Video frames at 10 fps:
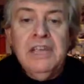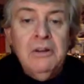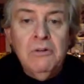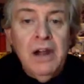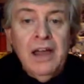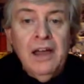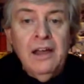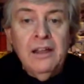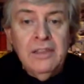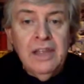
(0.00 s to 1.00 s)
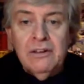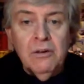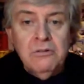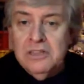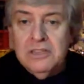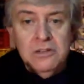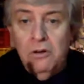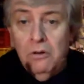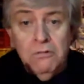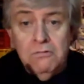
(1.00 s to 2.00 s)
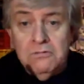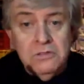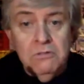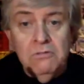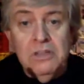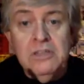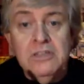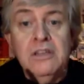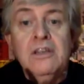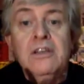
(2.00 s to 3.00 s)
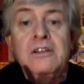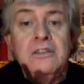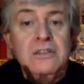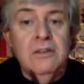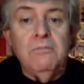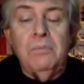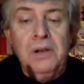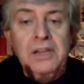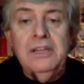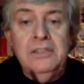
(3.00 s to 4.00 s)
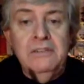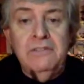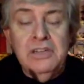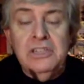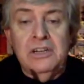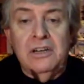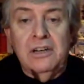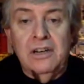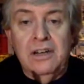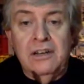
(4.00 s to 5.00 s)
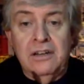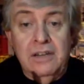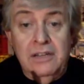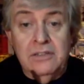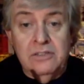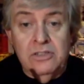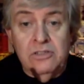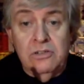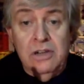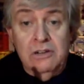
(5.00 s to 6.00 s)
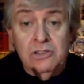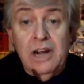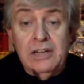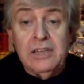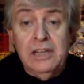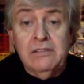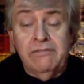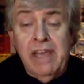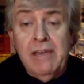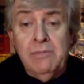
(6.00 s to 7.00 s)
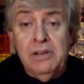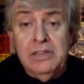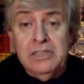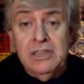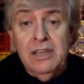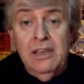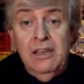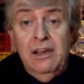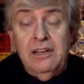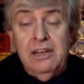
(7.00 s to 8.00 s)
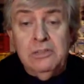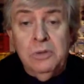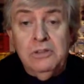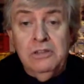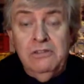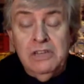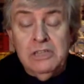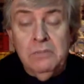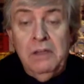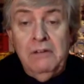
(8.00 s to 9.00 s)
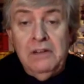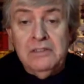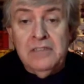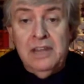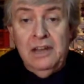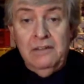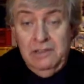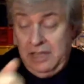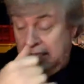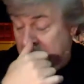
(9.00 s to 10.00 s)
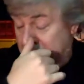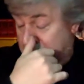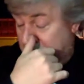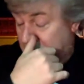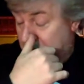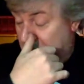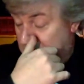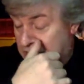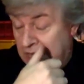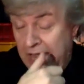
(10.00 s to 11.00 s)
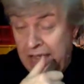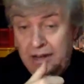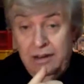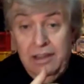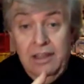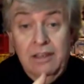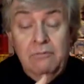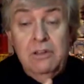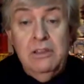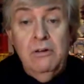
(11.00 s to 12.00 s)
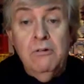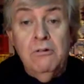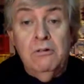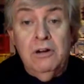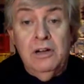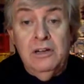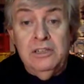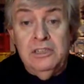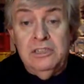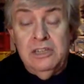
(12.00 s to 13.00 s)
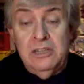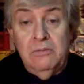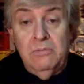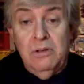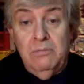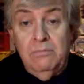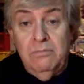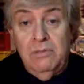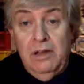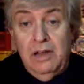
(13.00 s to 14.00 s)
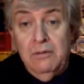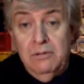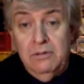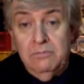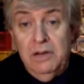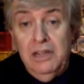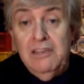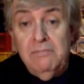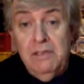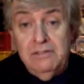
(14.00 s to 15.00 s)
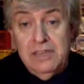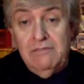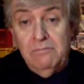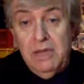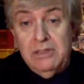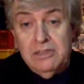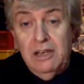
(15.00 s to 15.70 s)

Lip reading: or out, and then of course it's caused all this complete division, and it's tracked down to families. I don't suppose you've experienced that over there so much yet with your decision, but I can, believe me, 7 months